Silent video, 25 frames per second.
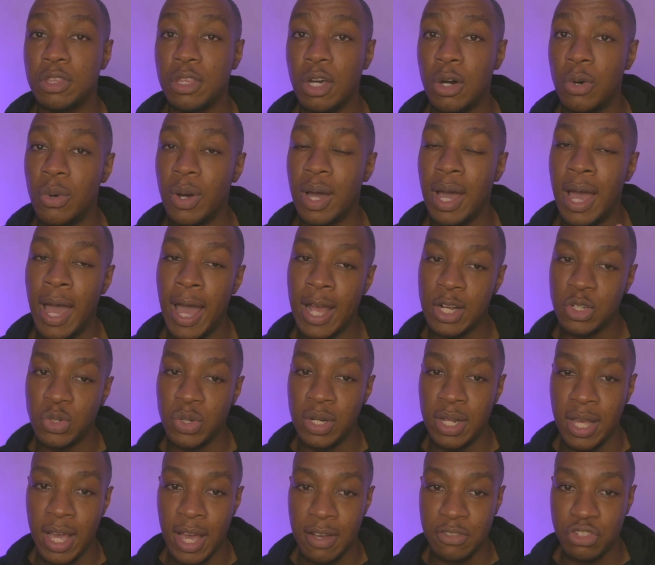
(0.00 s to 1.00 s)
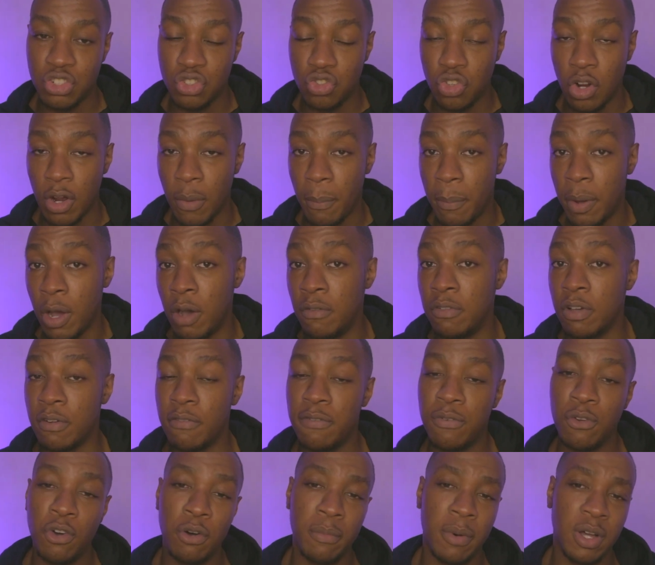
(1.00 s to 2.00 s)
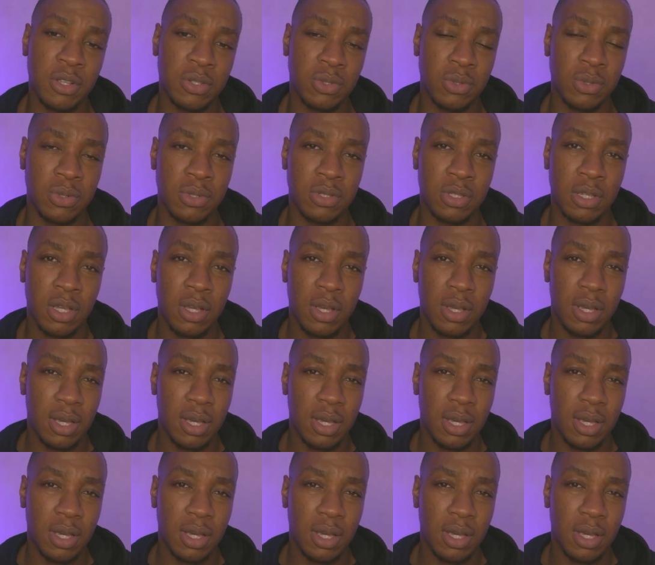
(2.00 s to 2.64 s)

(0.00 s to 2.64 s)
don't actually have strong pelvic floor muscles.